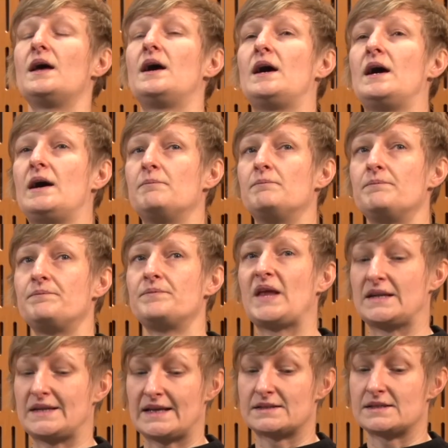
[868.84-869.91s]
Um,
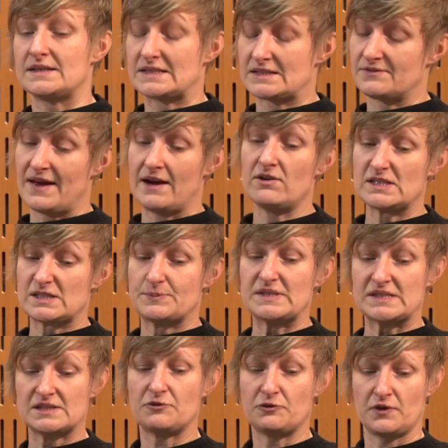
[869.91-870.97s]
and that is very
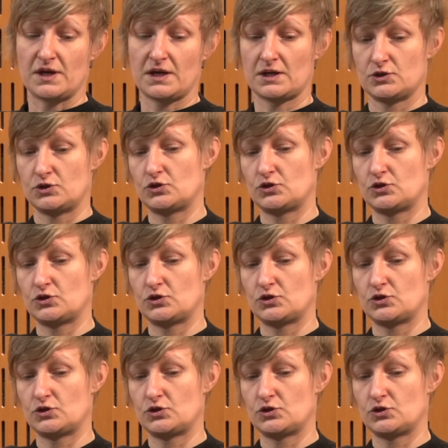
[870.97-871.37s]
specific